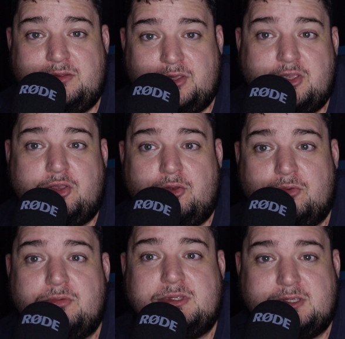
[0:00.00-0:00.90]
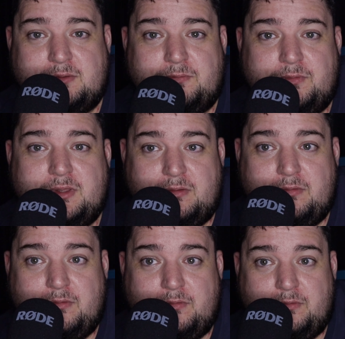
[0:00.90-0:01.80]
the cue to
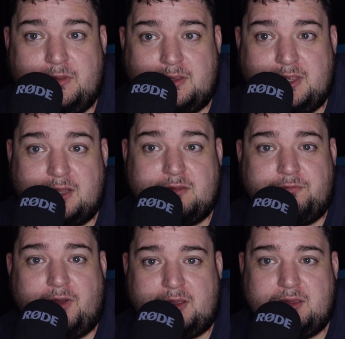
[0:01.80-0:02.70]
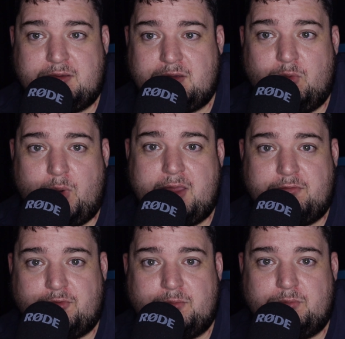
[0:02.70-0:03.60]
to get the away
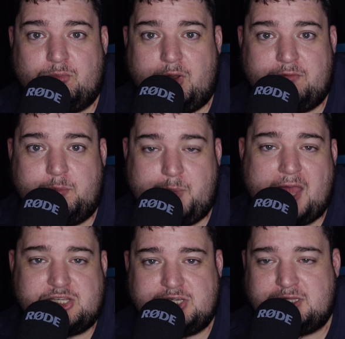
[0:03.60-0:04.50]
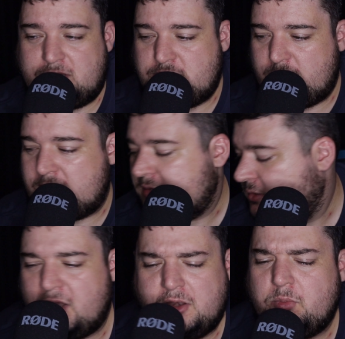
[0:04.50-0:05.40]
from whatever bad they're doing.
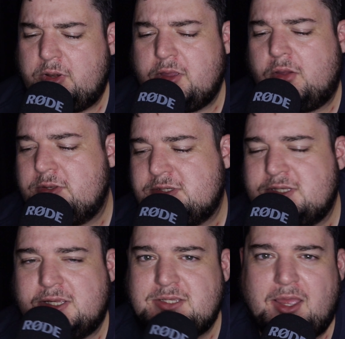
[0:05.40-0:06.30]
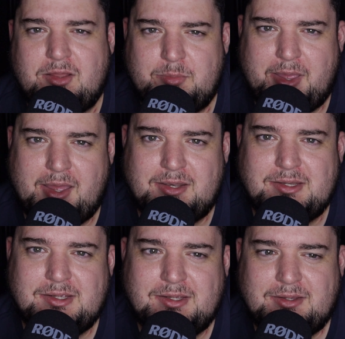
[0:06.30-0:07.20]
And I don't want to go into detail about
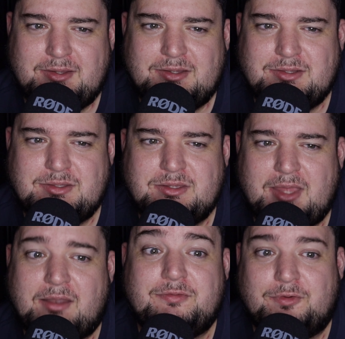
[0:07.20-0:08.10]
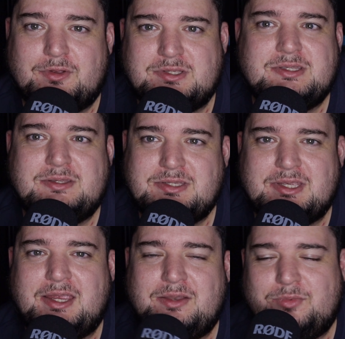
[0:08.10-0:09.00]
that first
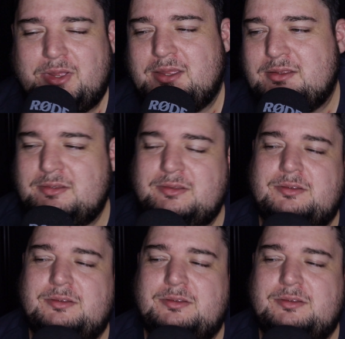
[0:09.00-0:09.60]
scene where